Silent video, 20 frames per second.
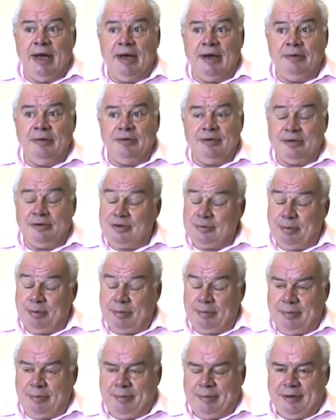which should
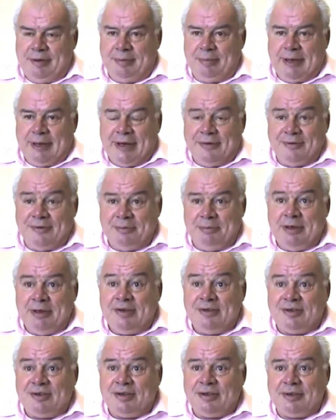probably be the housing
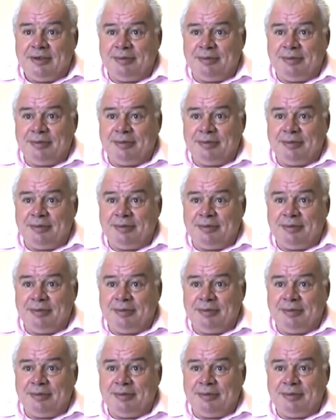minister.